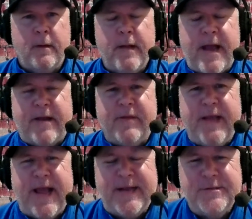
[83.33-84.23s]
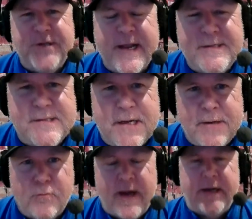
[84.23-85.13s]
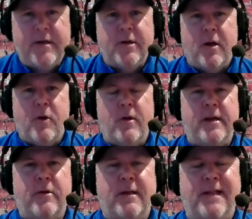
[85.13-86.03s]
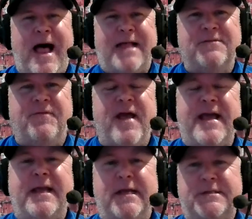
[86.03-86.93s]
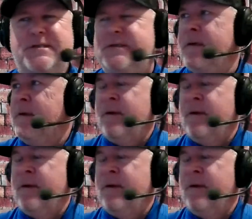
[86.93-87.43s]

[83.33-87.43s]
Out of the gate, JT, ready to go here in Las Vegas